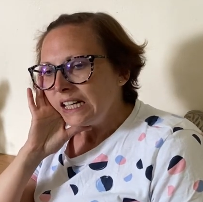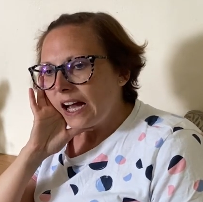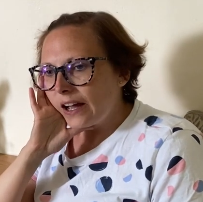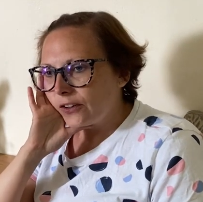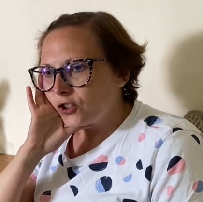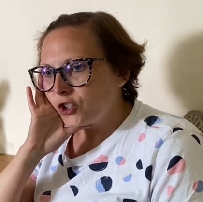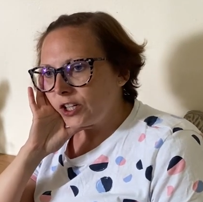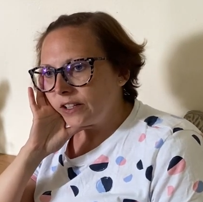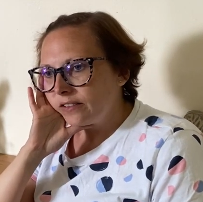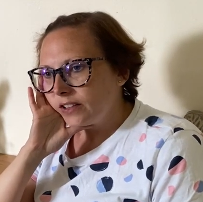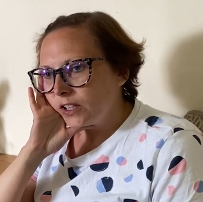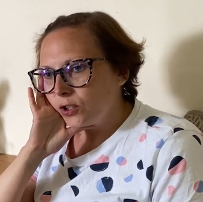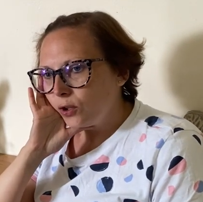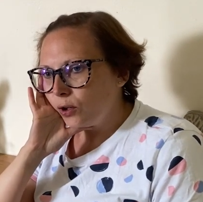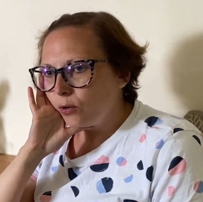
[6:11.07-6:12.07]
And she
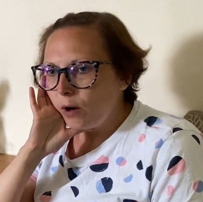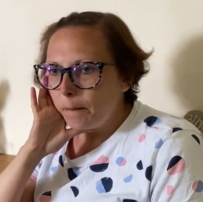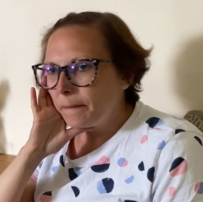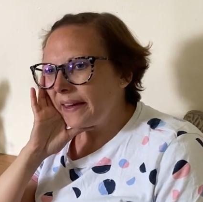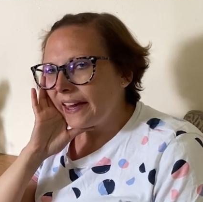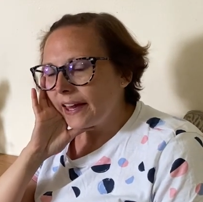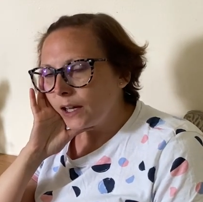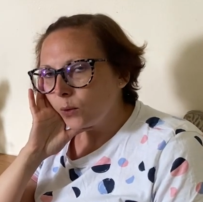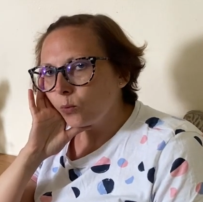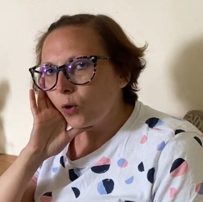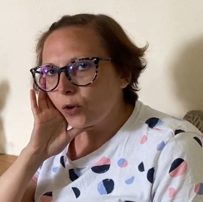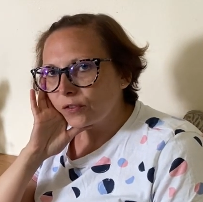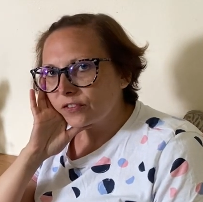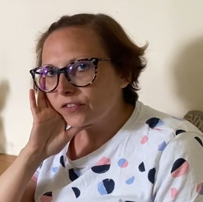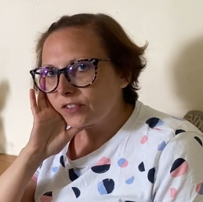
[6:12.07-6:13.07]
said, oh, a bit,
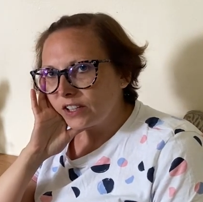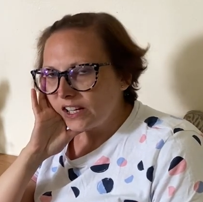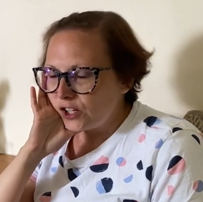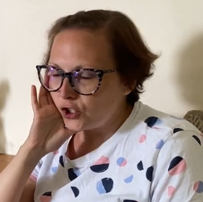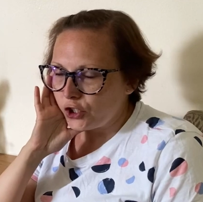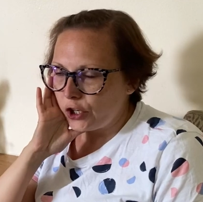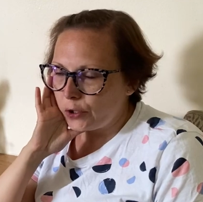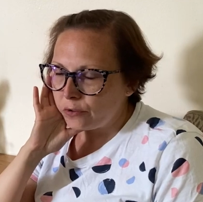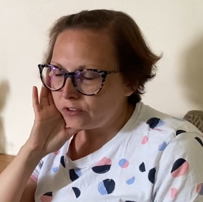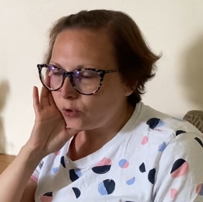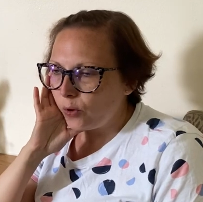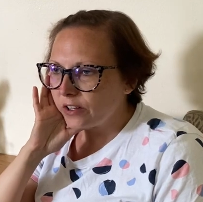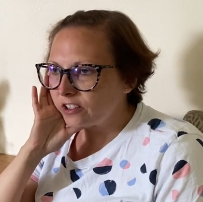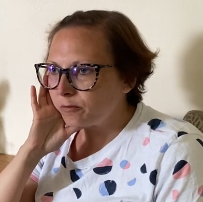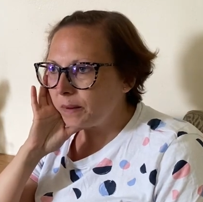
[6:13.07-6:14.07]
what's the issue? So
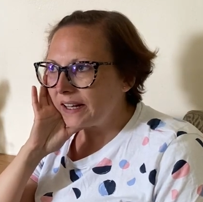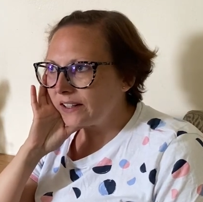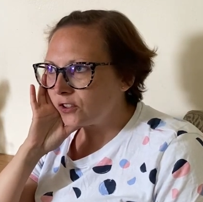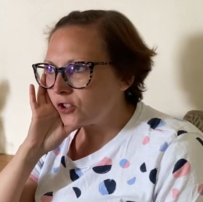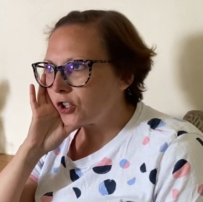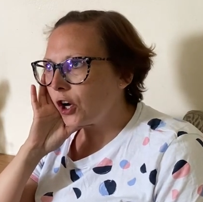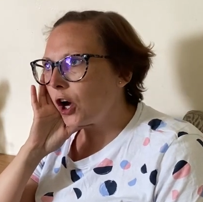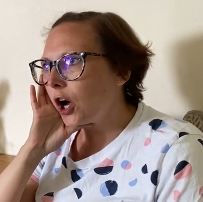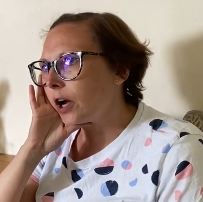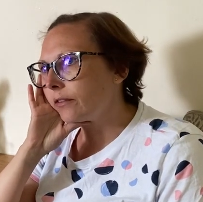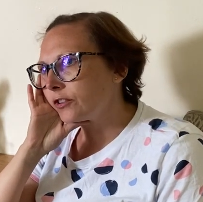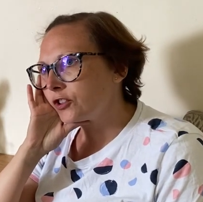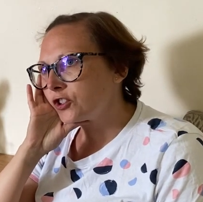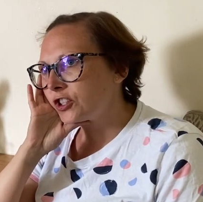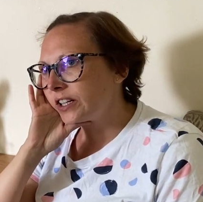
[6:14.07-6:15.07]
I explained to her
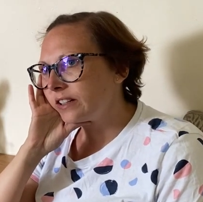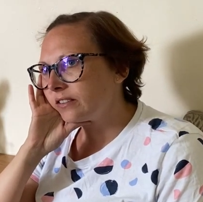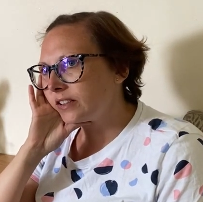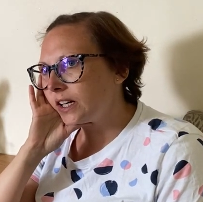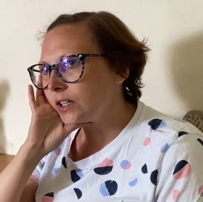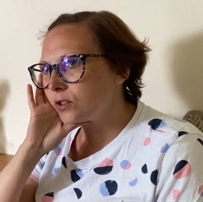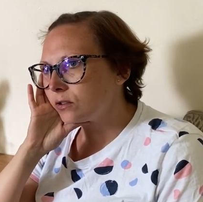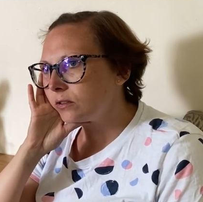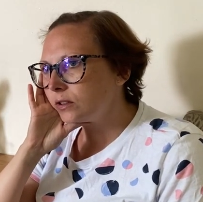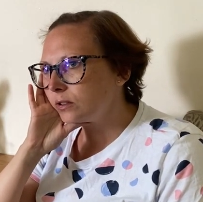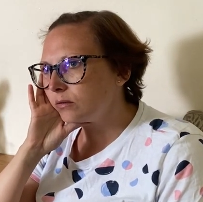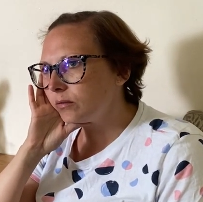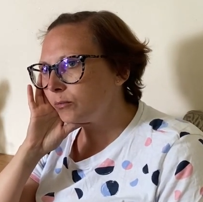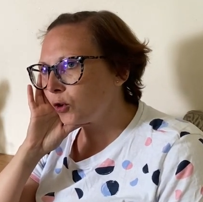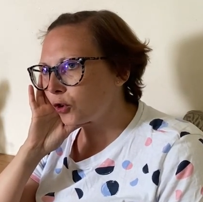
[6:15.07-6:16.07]
and she said,
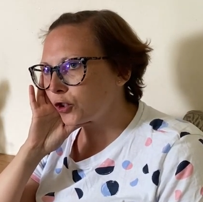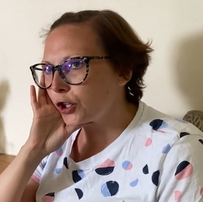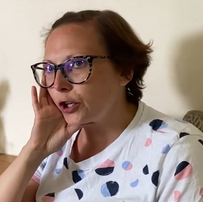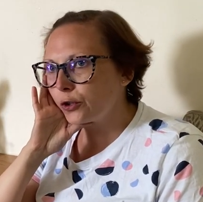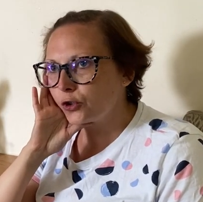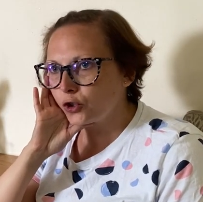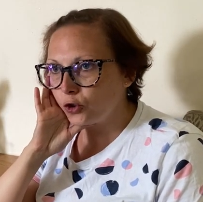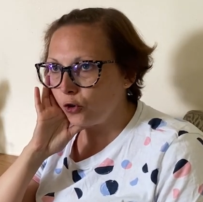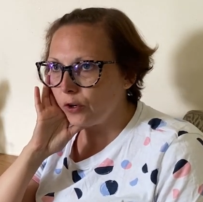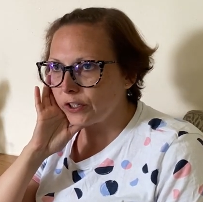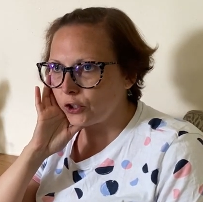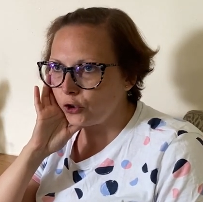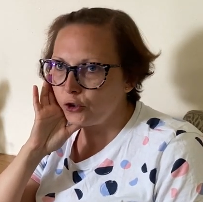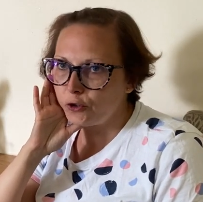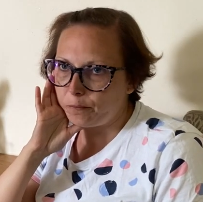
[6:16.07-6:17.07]
oh, I'm not too sure.
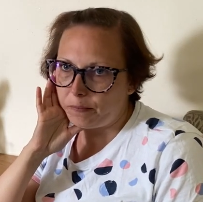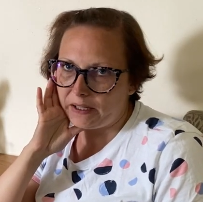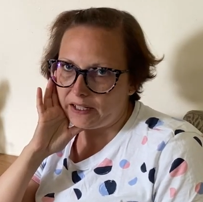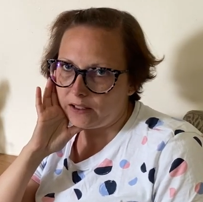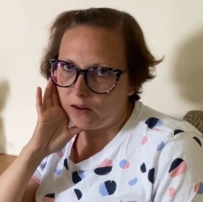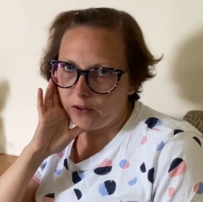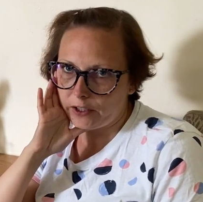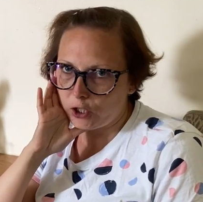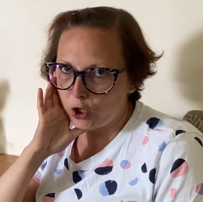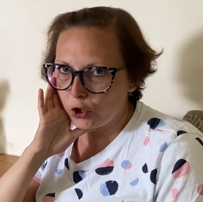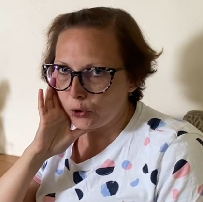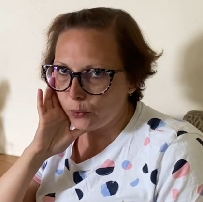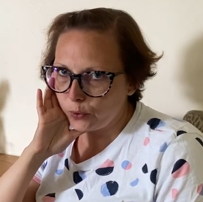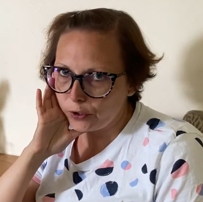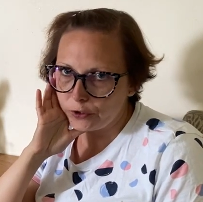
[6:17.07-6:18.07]
It could be like
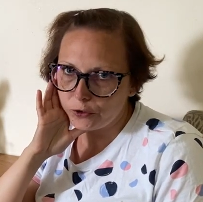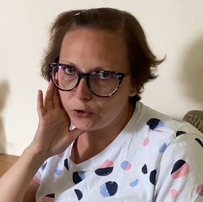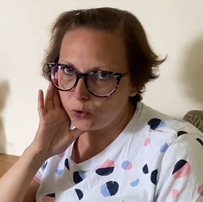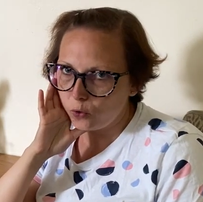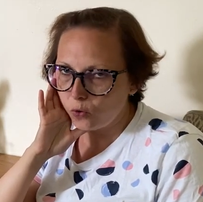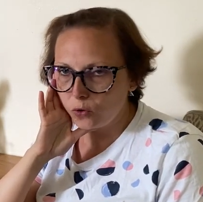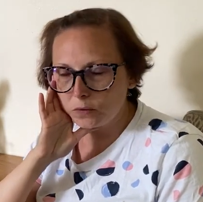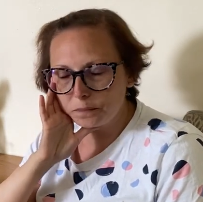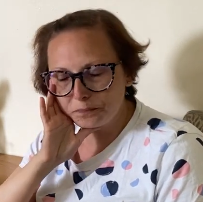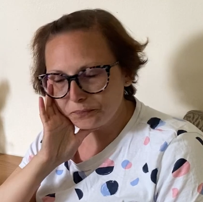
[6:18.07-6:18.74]
gluten or